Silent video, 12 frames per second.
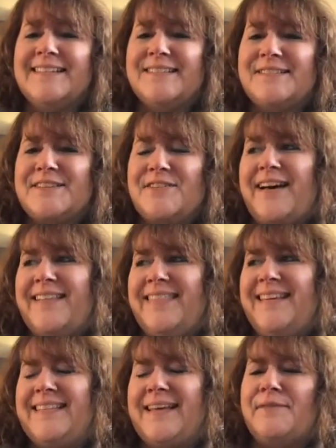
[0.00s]
So I
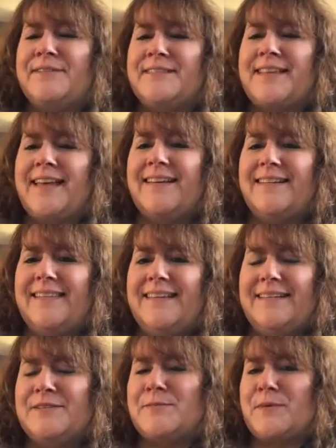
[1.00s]
think that was kind of the
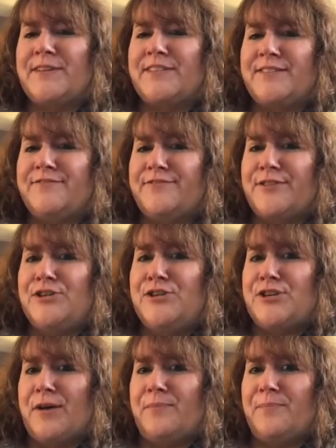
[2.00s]
inspiration for the
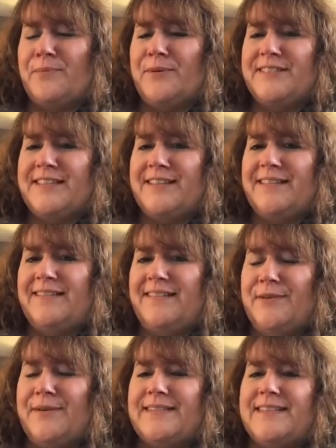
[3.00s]
jump. Was it,
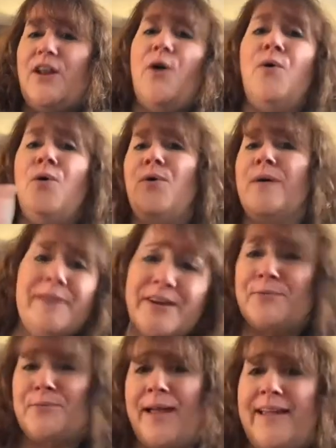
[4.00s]
I said, oh, I'm going
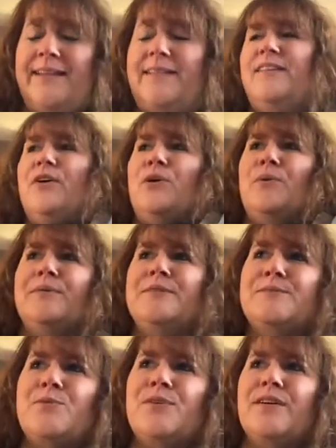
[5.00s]
to write. No, it
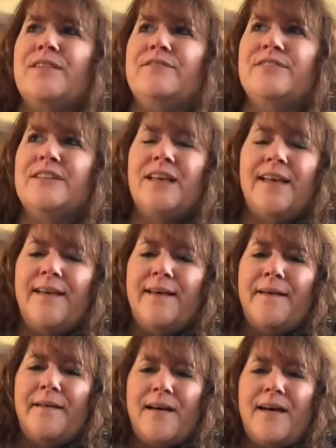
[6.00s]
was more of
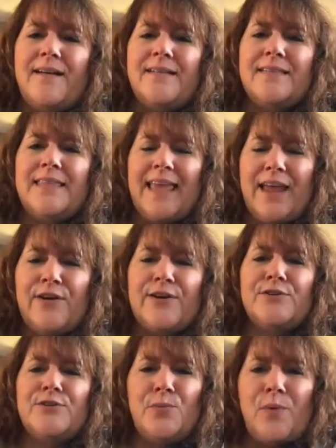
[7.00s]
the
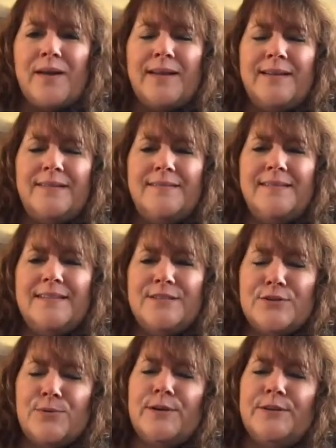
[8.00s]
character wanted his
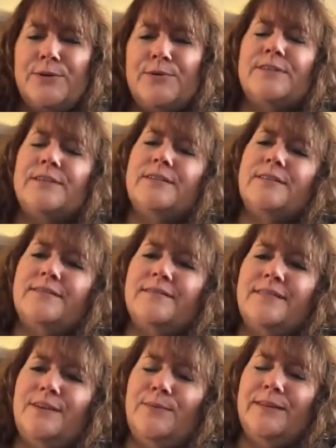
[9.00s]
story told,
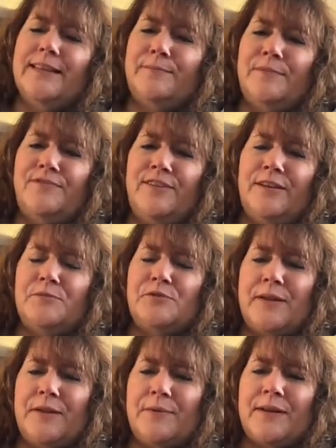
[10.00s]
and he wouldn't let me feed him
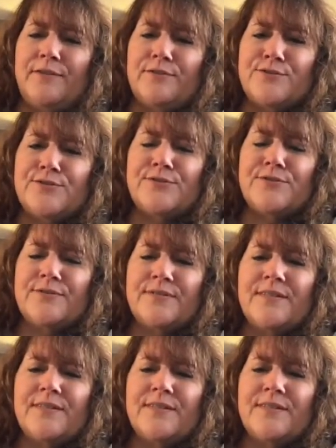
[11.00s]
to anyone else.